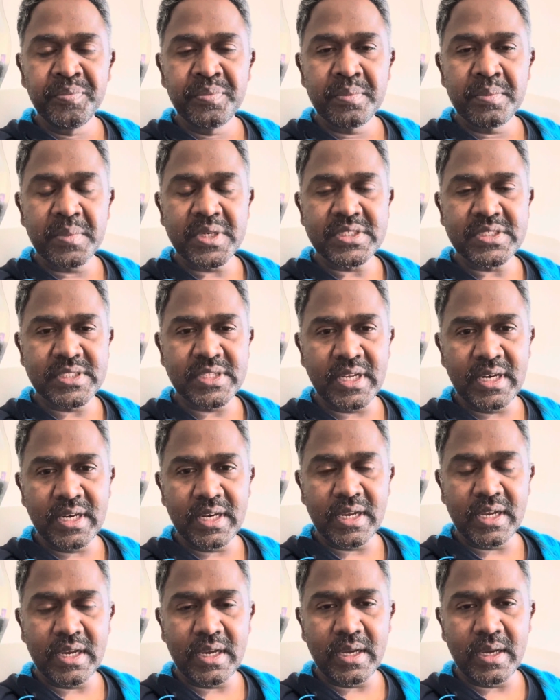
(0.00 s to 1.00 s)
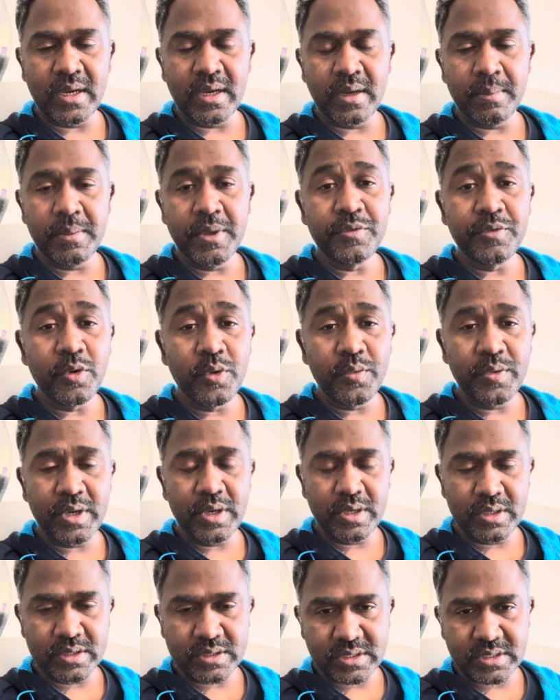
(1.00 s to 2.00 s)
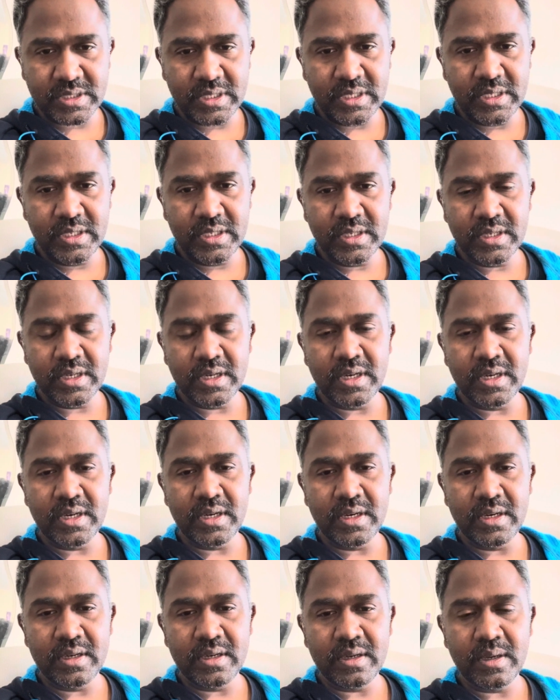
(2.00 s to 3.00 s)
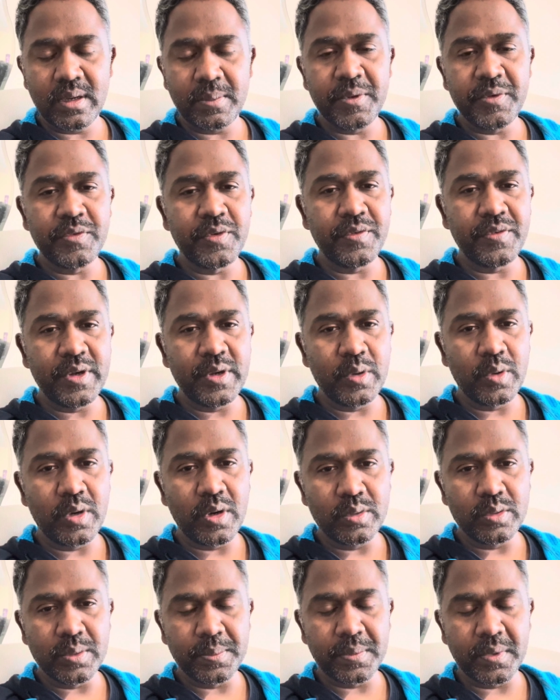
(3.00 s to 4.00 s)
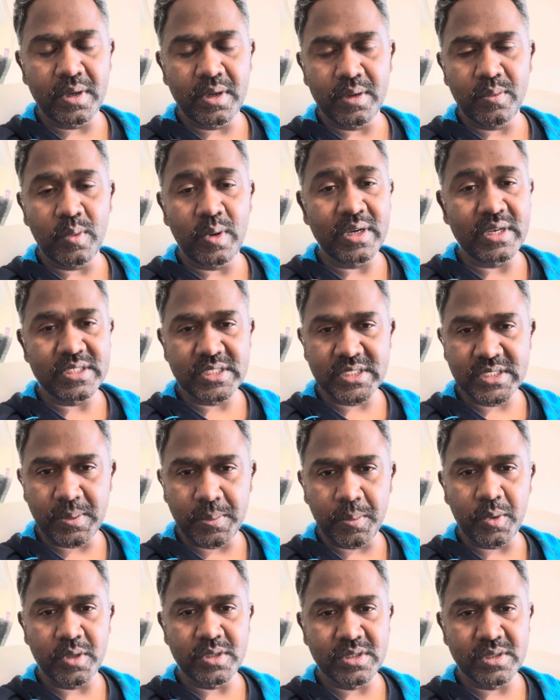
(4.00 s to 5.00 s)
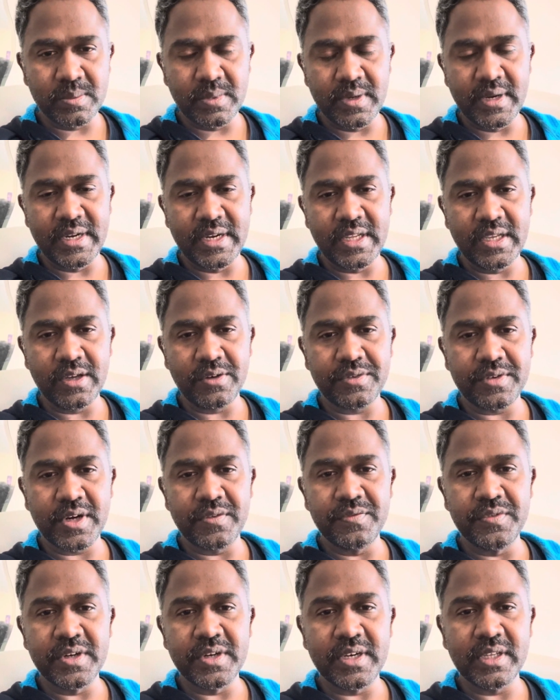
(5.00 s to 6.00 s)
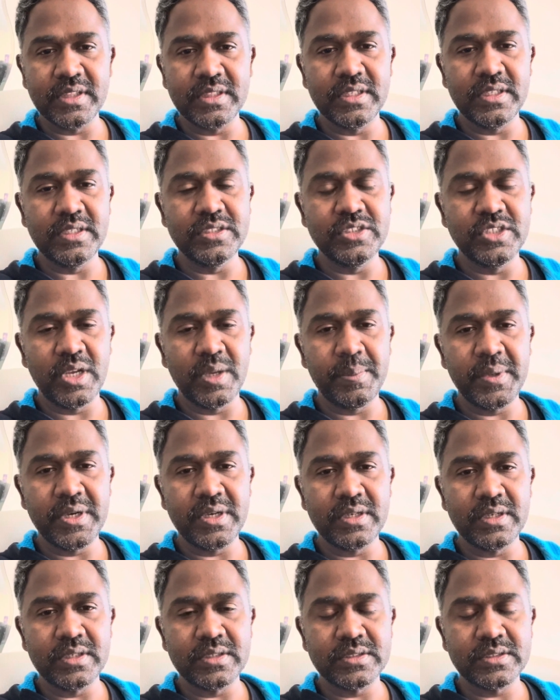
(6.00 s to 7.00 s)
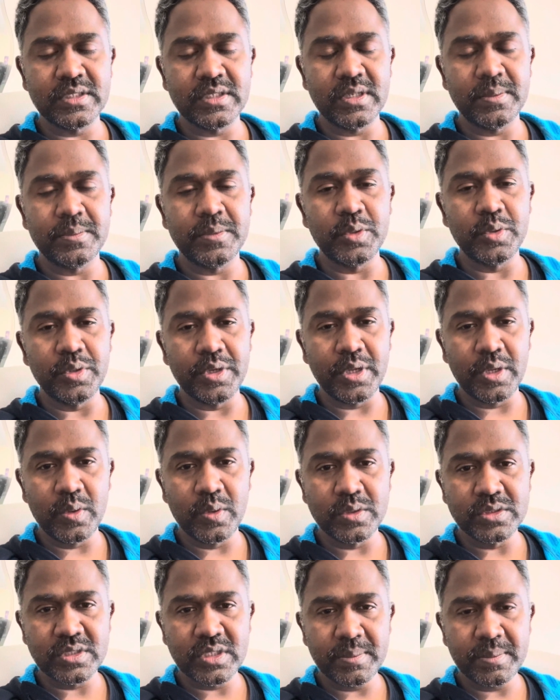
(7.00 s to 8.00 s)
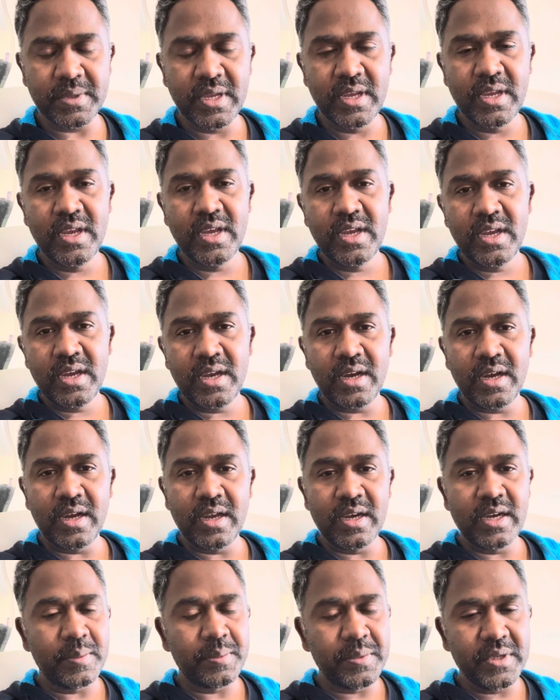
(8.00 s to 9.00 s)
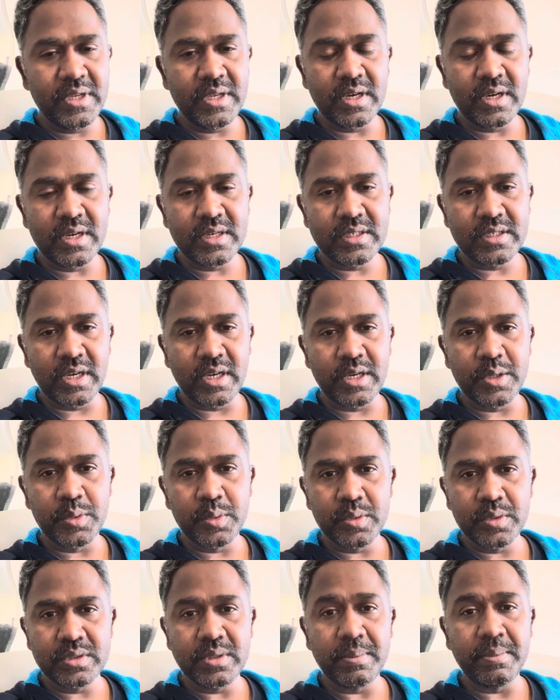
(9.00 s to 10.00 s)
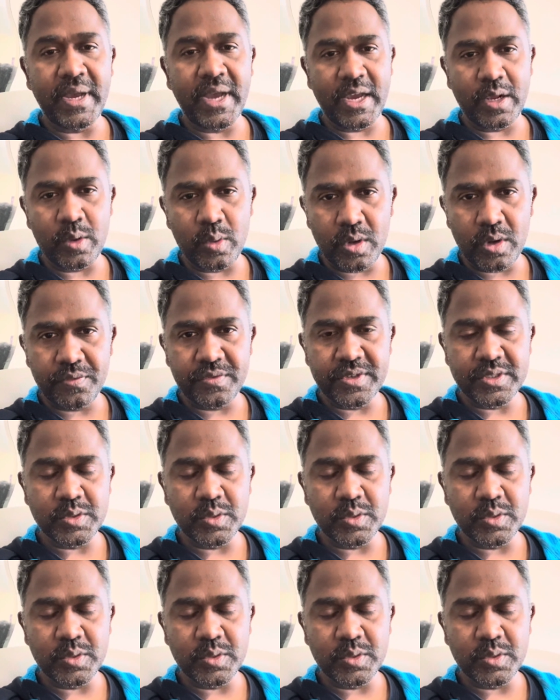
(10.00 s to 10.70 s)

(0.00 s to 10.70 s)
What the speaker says: But still, before we see or before we know how the what is the possibility of converting the JMeter script to Neoload script, let me tell you the background of it.